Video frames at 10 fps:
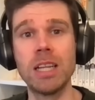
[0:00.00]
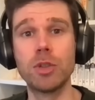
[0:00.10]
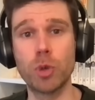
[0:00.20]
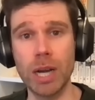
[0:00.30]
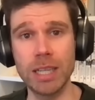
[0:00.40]

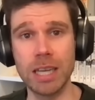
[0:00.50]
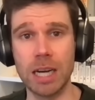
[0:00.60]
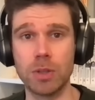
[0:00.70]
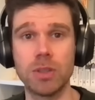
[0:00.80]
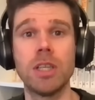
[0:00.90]
Try it
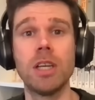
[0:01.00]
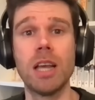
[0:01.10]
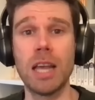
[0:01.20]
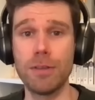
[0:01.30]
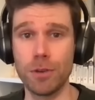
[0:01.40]
out.
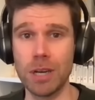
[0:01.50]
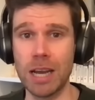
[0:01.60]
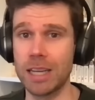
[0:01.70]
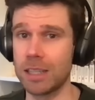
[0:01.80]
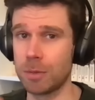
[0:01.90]
If you
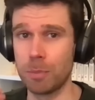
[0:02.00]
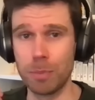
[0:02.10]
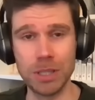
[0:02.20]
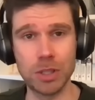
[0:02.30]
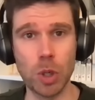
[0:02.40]
like it,
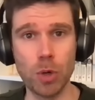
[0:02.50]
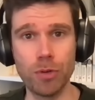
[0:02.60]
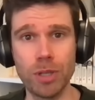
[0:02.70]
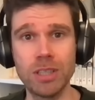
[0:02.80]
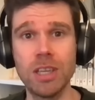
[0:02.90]
please go
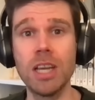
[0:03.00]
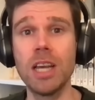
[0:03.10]
for it.